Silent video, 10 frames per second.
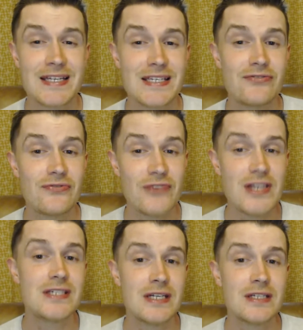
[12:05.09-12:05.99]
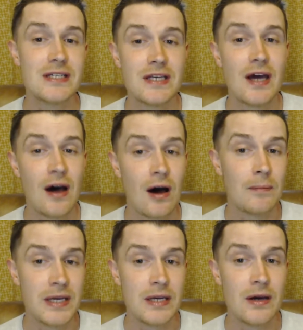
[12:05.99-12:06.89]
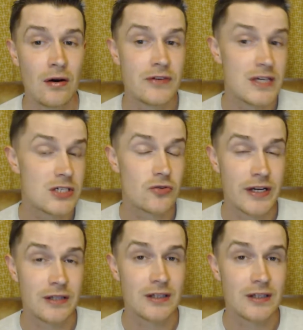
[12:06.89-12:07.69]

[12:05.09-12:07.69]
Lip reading: defeated the army of Israel,